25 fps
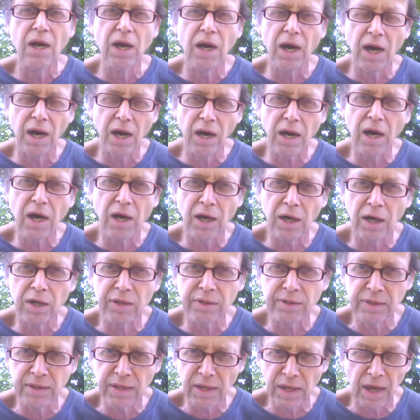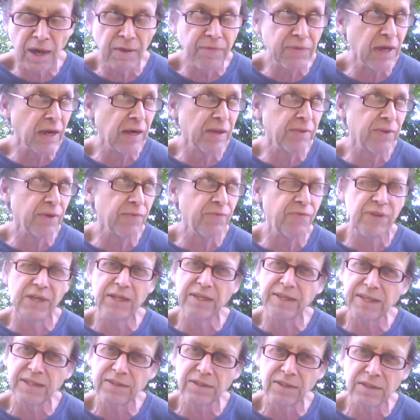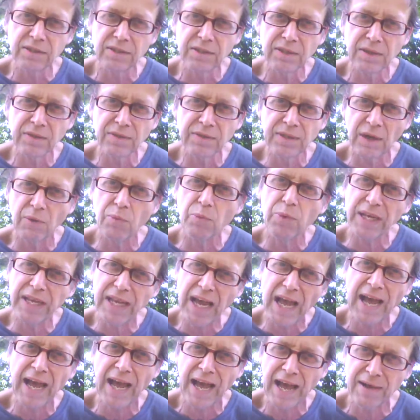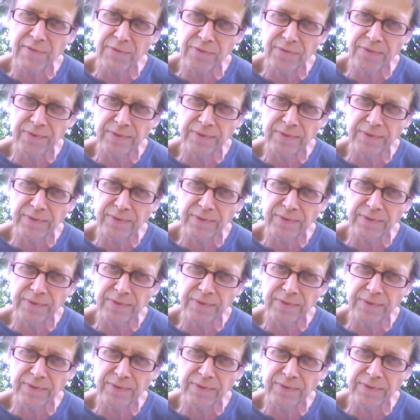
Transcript: the feelings that we have.